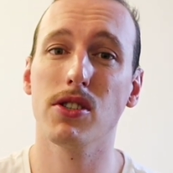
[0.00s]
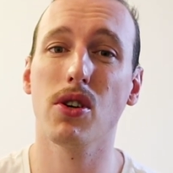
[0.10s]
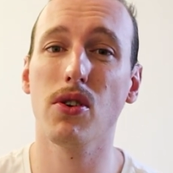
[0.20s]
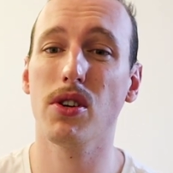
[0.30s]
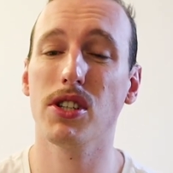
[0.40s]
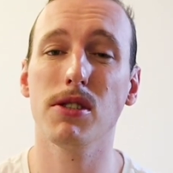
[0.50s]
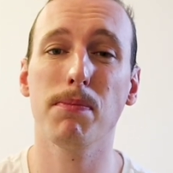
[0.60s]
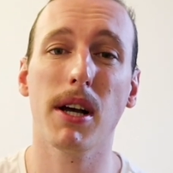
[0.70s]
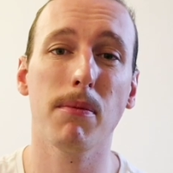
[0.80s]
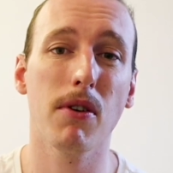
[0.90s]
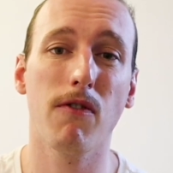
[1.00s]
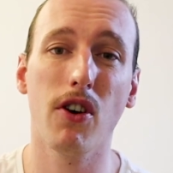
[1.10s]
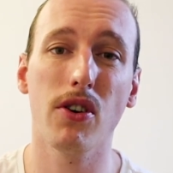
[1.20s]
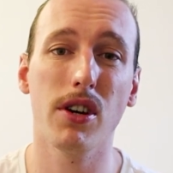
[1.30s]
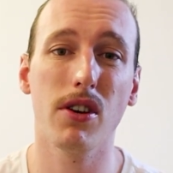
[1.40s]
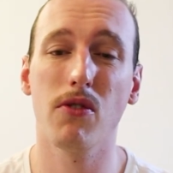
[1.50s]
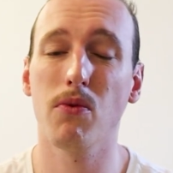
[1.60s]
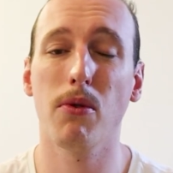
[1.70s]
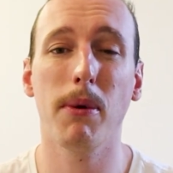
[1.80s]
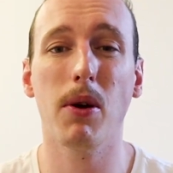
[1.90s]
So just pick up your phone,
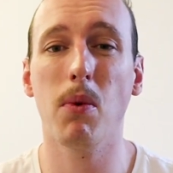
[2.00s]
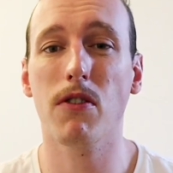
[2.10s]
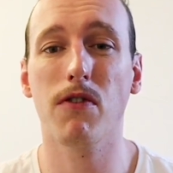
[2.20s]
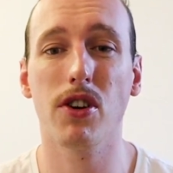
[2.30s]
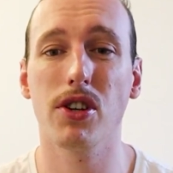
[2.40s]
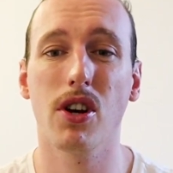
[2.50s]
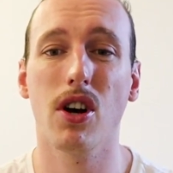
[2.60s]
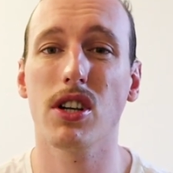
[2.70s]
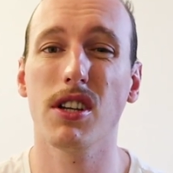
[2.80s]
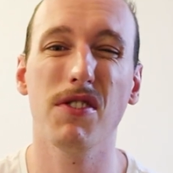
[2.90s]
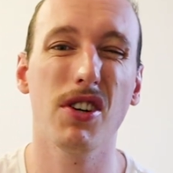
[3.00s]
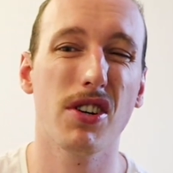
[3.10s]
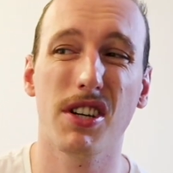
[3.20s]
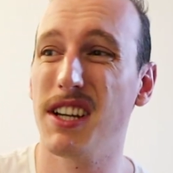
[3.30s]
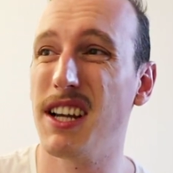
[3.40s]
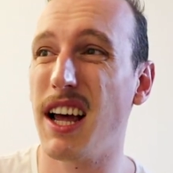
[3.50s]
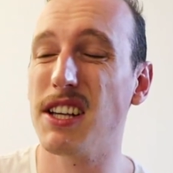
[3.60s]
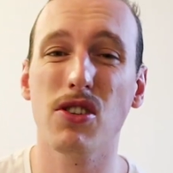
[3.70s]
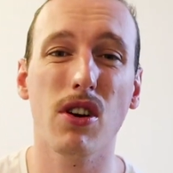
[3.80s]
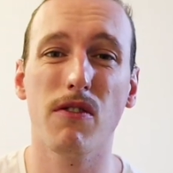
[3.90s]
no matter what phone you got. I
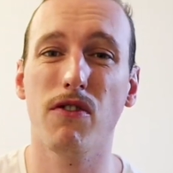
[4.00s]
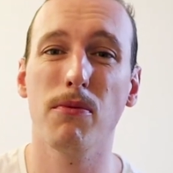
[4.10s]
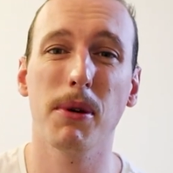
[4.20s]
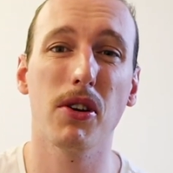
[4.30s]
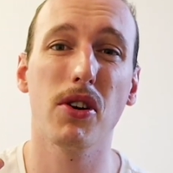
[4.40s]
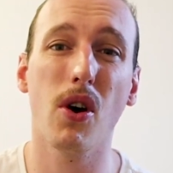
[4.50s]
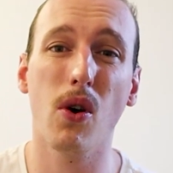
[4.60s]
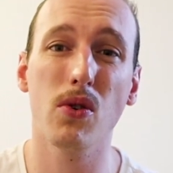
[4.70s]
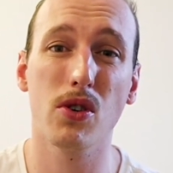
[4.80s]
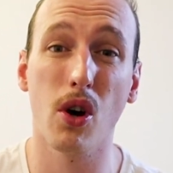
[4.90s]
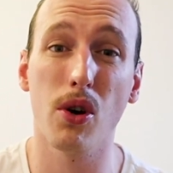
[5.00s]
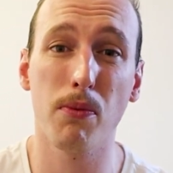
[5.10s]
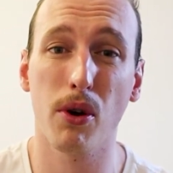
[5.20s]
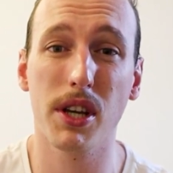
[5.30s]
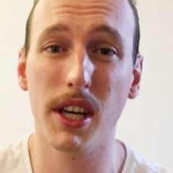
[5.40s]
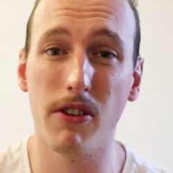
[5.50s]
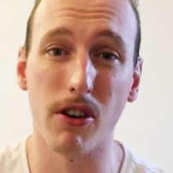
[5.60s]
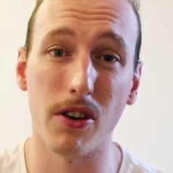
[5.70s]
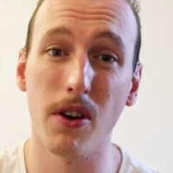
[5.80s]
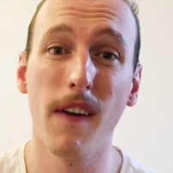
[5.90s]
started filming on an old GoPro
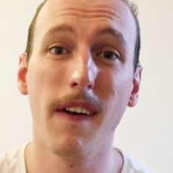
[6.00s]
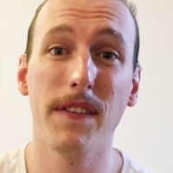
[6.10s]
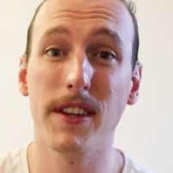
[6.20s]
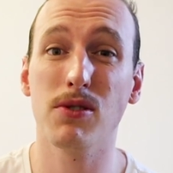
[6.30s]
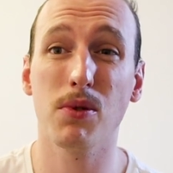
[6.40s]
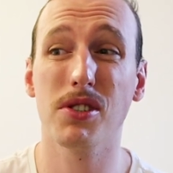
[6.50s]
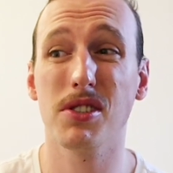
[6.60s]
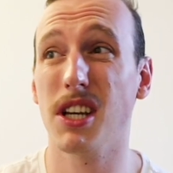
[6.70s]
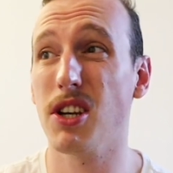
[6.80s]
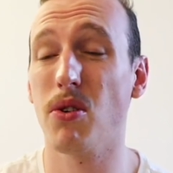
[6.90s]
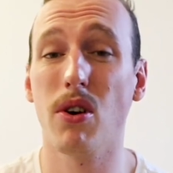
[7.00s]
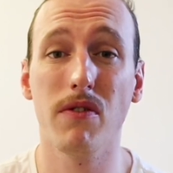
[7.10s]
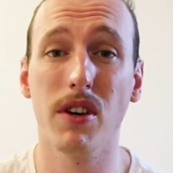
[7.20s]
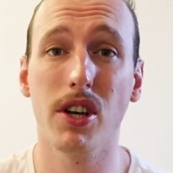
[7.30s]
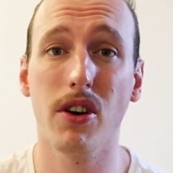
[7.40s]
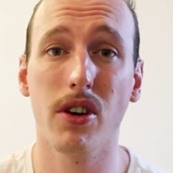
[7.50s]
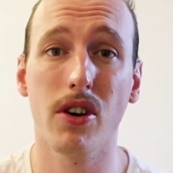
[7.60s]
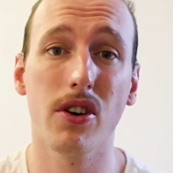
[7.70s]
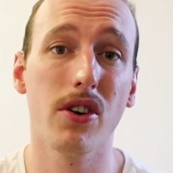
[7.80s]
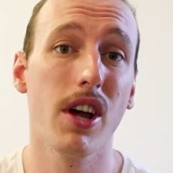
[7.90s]
Hero. This was a little over a year
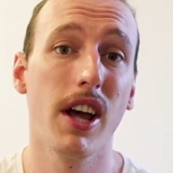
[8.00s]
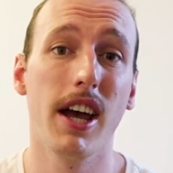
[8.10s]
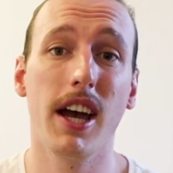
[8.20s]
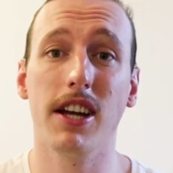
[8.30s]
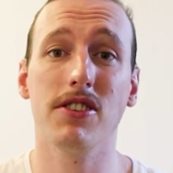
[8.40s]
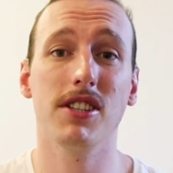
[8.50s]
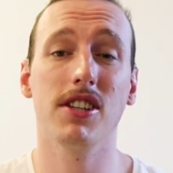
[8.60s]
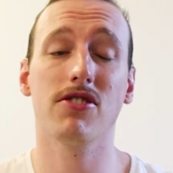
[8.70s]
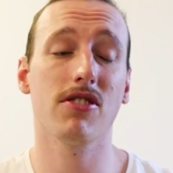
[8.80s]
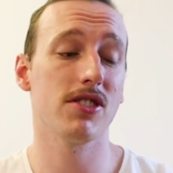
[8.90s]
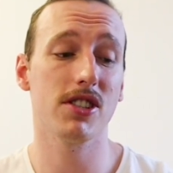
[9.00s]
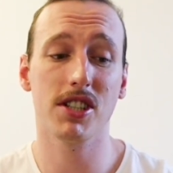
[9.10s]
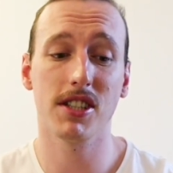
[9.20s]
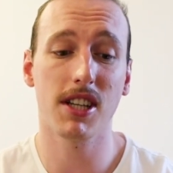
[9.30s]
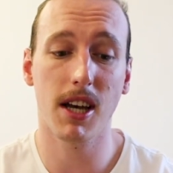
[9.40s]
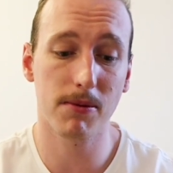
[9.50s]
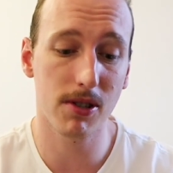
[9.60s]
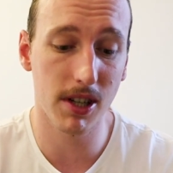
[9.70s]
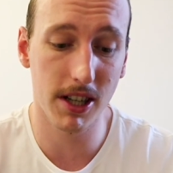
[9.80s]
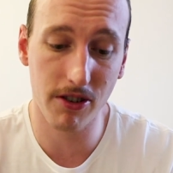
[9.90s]
ago, and to see the transition is
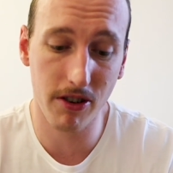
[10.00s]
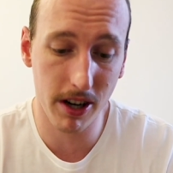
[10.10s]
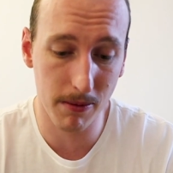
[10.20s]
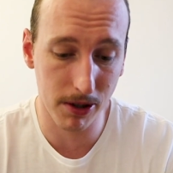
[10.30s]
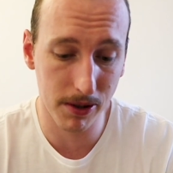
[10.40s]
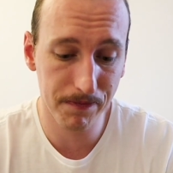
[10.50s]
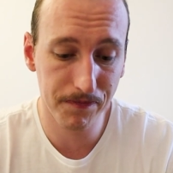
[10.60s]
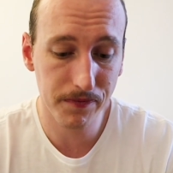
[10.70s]
absolutely incredible.